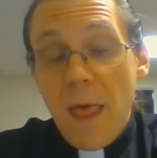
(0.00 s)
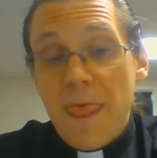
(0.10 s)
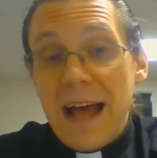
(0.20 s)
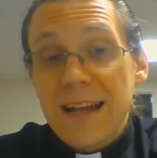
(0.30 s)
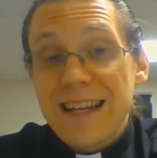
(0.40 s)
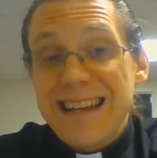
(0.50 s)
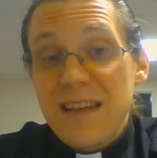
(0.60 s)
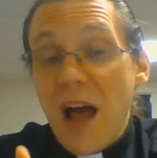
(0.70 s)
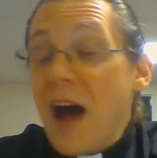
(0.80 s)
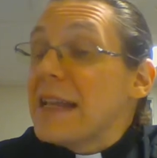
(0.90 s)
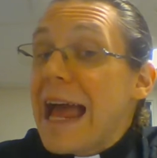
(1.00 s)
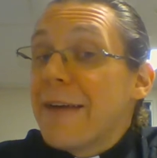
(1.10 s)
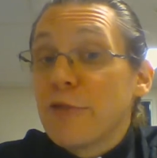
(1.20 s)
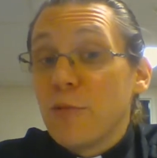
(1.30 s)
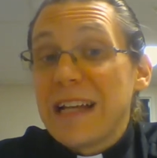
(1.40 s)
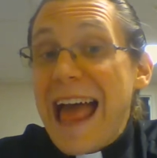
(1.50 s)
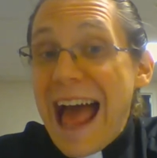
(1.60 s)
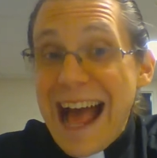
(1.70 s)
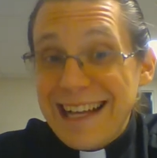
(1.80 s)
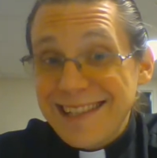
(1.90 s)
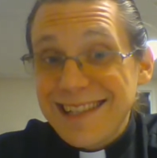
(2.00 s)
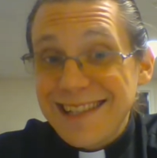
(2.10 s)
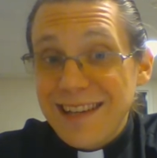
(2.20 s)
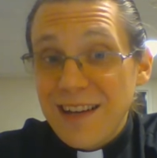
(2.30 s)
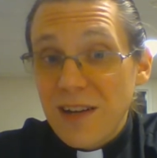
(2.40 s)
that not everyone has